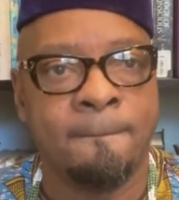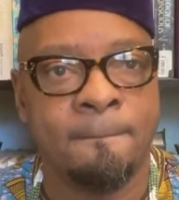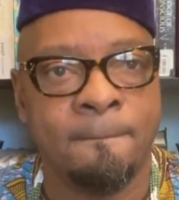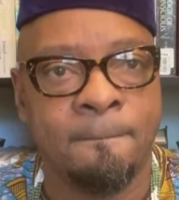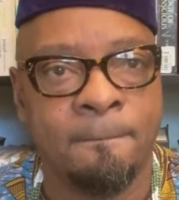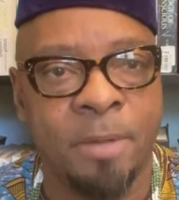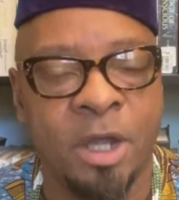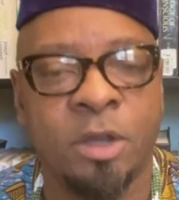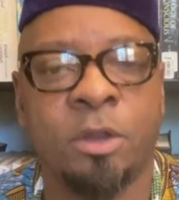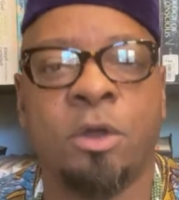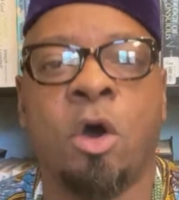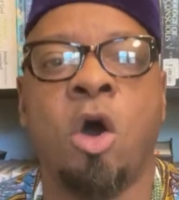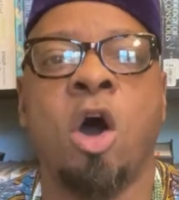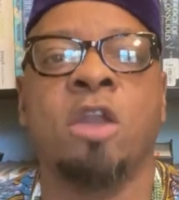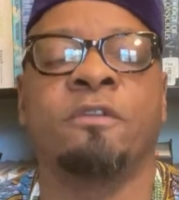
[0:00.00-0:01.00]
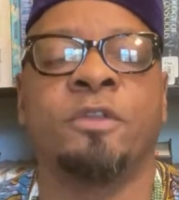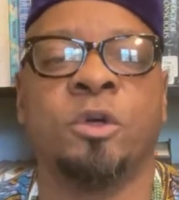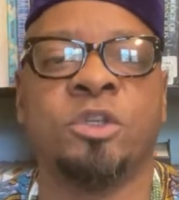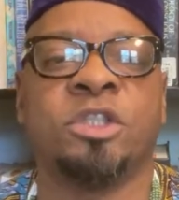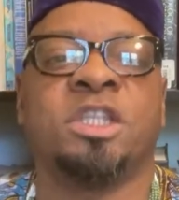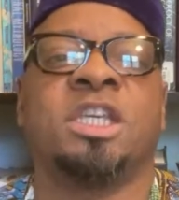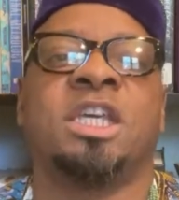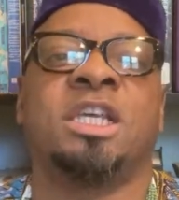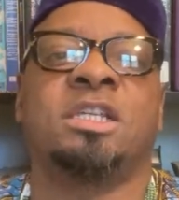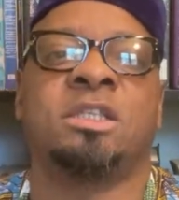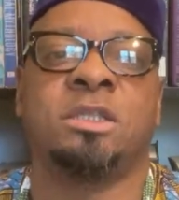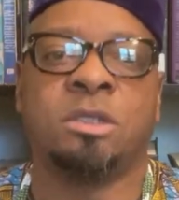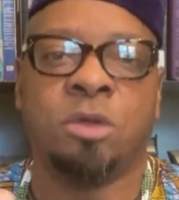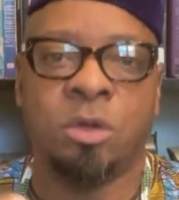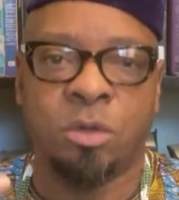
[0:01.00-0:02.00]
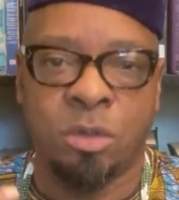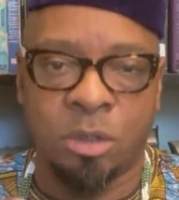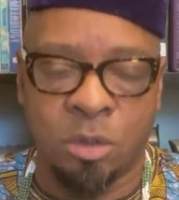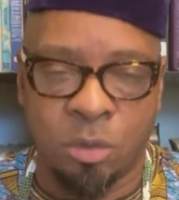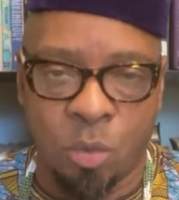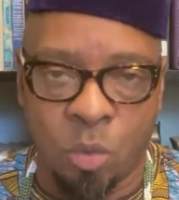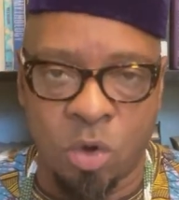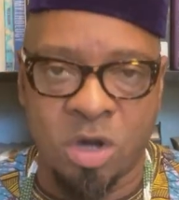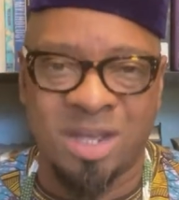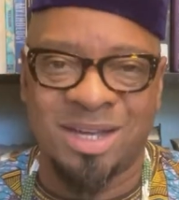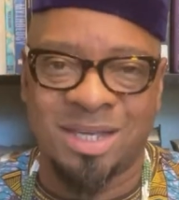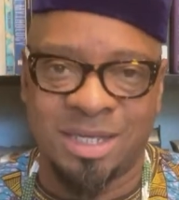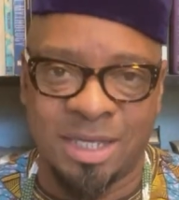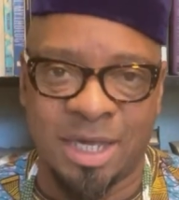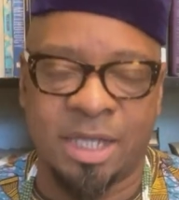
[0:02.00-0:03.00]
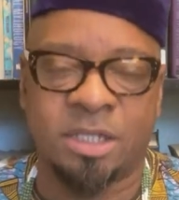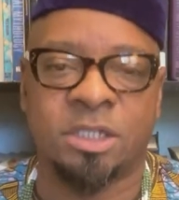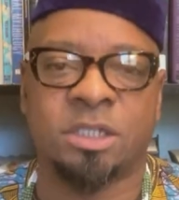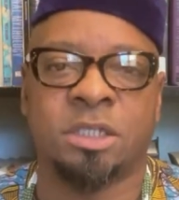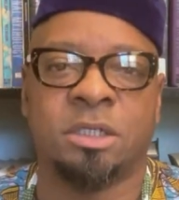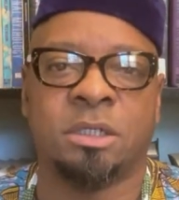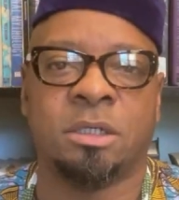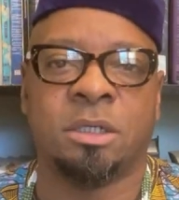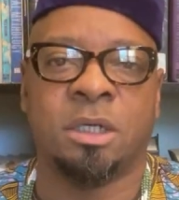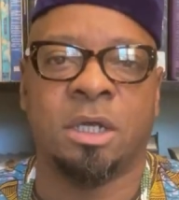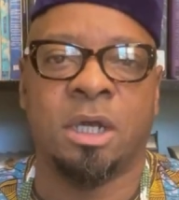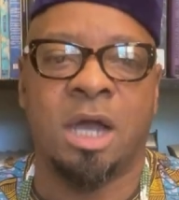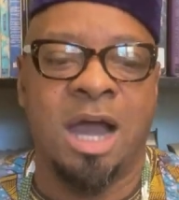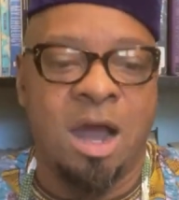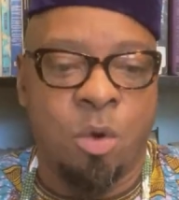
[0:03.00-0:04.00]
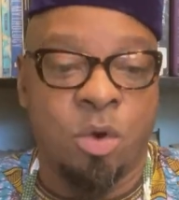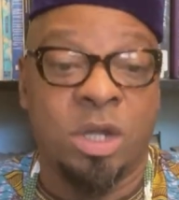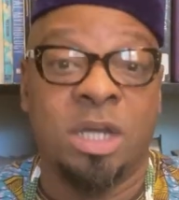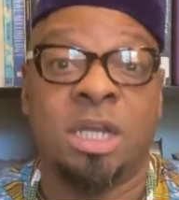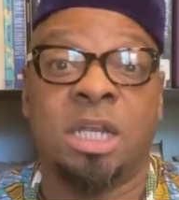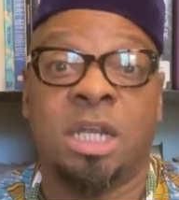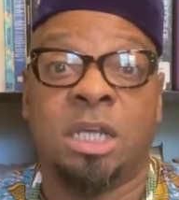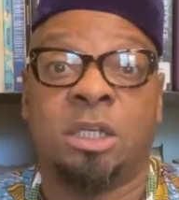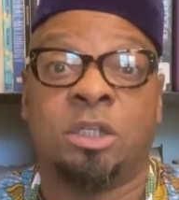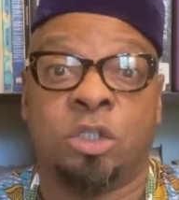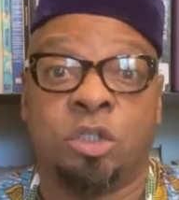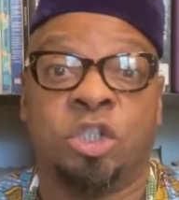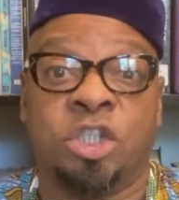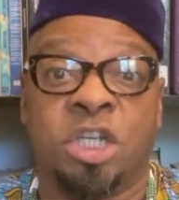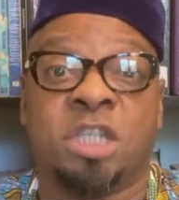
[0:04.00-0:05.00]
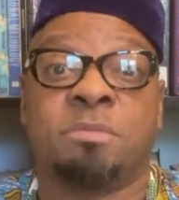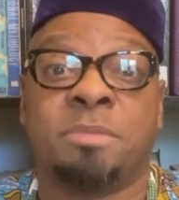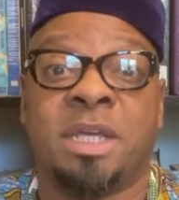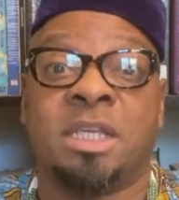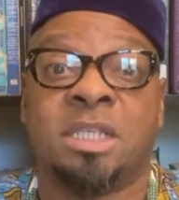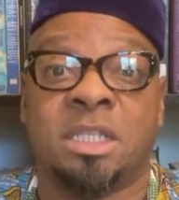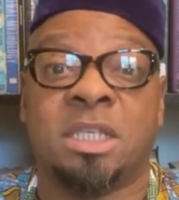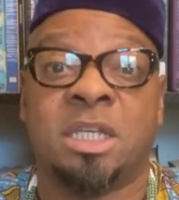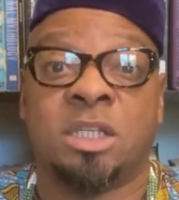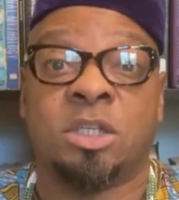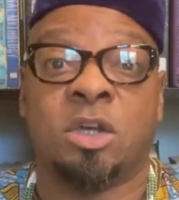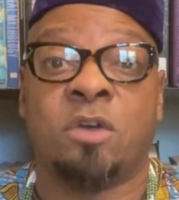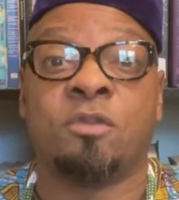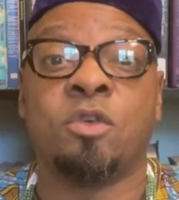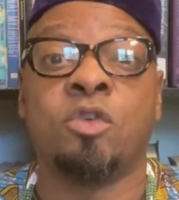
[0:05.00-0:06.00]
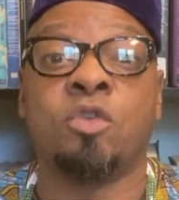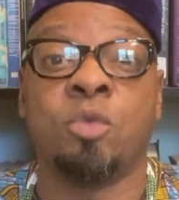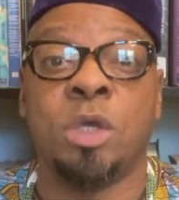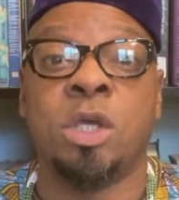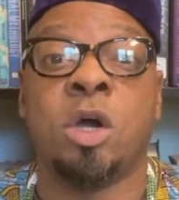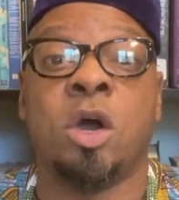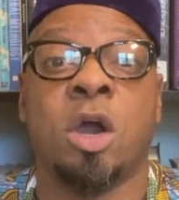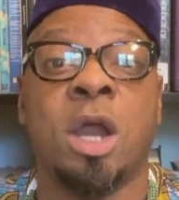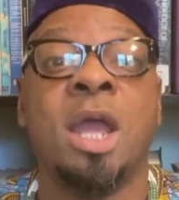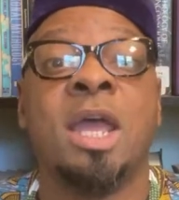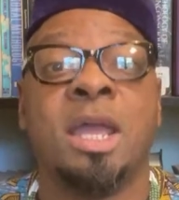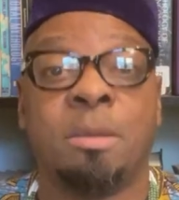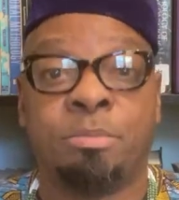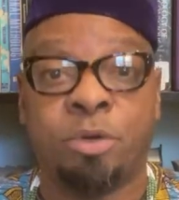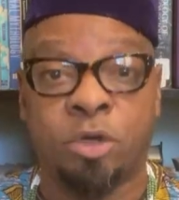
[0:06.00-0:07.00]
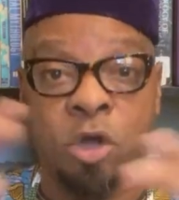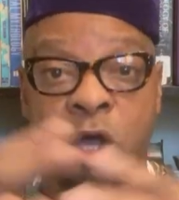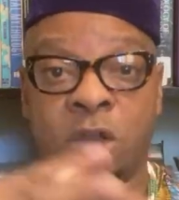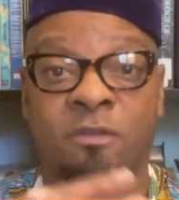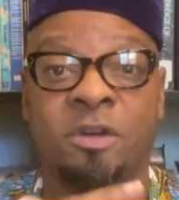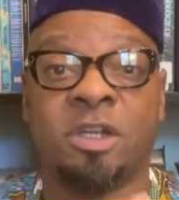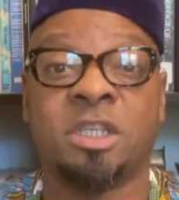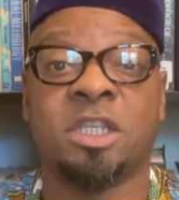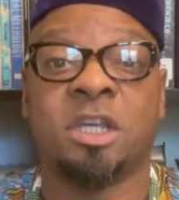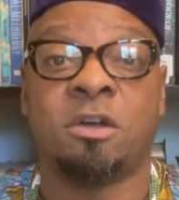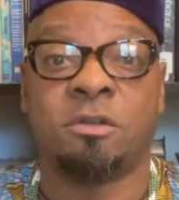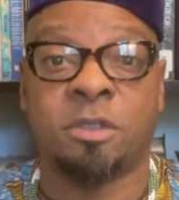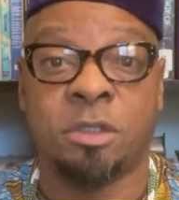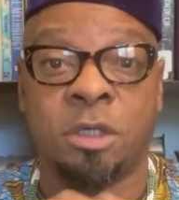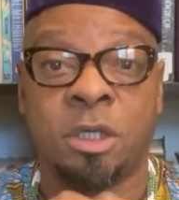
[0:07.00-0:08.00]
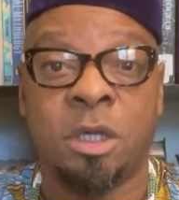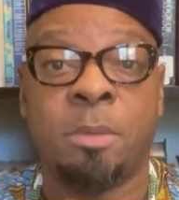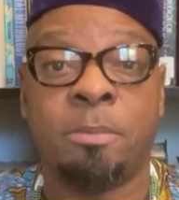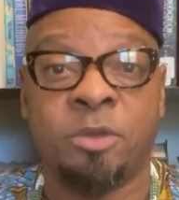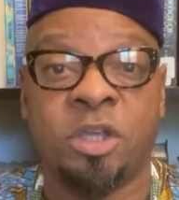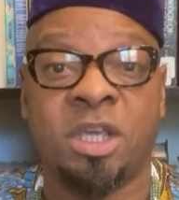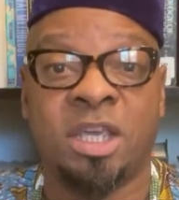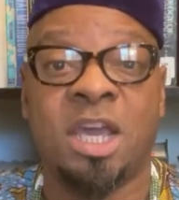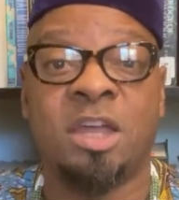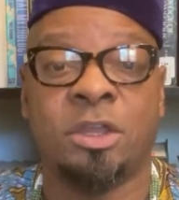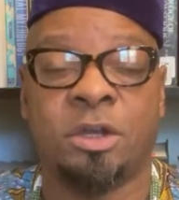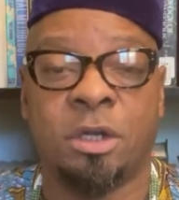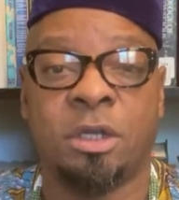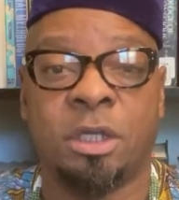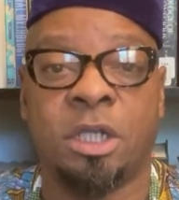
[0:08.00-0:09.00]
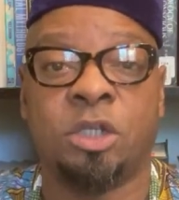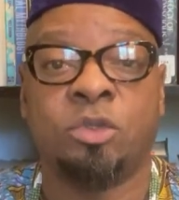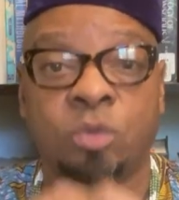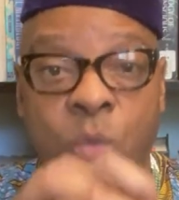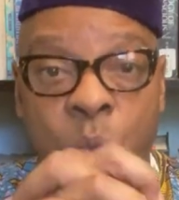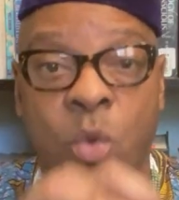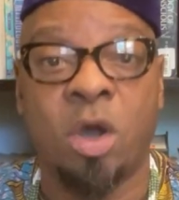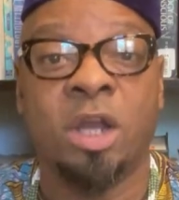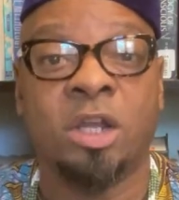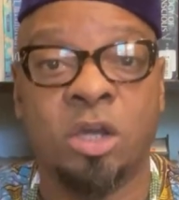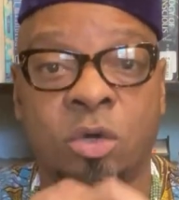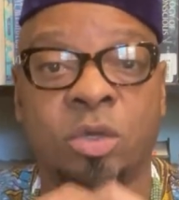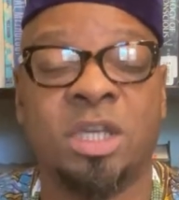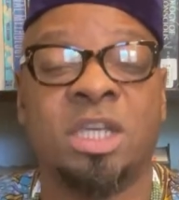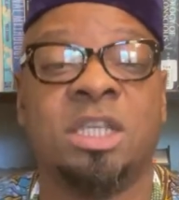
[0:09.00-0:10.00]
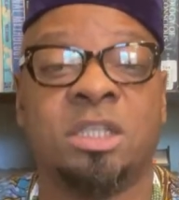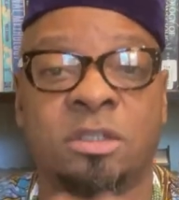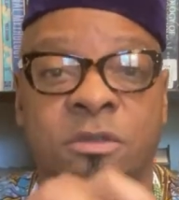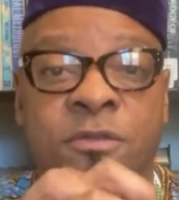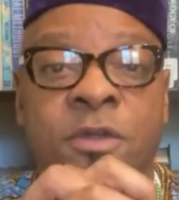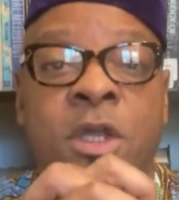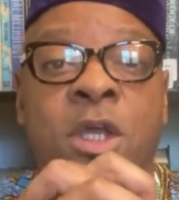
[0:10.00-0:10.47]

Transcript: But all of those things work against our need to just make sense of who we are and put all of ourselves together into one cohesive